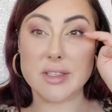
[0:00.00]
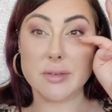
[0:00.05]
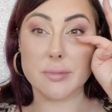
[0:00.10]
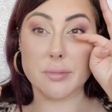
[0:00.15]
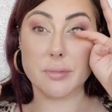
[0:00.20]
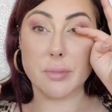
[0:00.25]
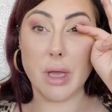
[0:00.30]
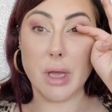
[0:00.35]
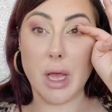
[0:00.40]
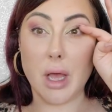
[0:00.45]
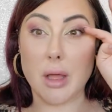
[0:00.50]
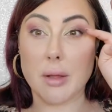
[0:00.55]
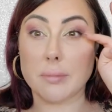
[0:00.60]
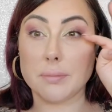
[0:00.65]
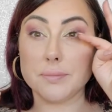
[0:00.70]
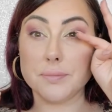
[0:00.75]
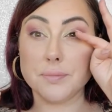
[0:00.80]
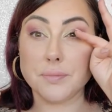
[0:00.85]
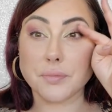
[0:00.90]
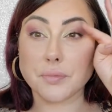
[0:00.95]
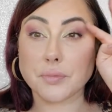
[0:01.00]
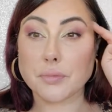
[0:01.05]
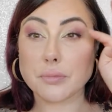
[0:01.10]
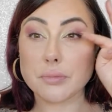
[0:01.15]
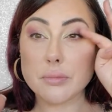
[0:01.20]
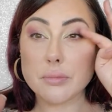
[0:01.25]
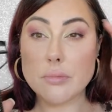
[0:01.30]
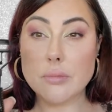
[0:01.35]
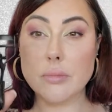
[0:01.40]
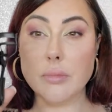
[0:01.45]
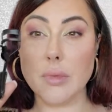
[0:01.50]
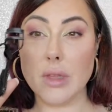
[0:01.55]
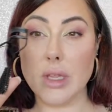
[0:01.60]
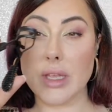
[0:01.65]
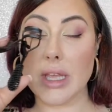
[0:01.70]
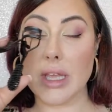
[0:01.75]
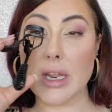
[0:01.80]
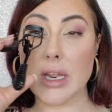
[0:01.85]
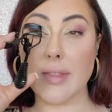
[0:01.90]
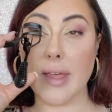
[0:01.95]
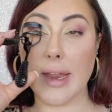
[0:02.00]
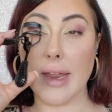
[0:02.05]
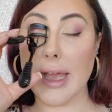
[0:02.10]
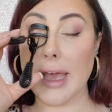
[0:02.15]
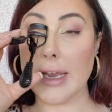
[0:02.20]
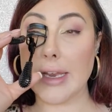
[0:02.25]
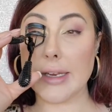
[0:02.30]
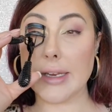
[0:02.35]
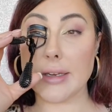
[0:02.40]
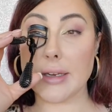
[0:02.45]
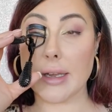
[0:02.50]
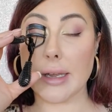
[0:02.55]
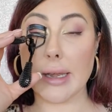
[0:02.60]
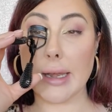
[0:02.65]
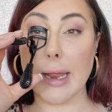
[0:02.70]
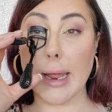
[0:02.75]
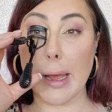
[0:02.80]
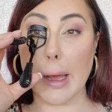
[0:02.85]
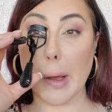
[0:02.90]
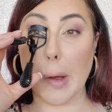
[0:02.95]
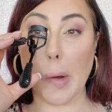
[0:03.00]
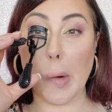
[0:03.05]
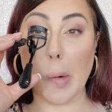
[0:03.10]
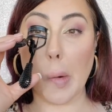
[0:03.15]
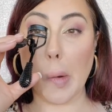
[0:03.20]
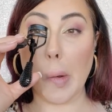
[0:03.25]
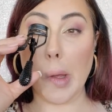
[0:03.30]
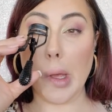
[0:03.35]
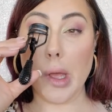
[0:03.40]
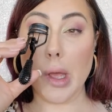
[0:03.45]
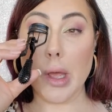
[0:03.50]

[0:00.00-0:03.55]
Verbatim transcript: I'm getting that edited now.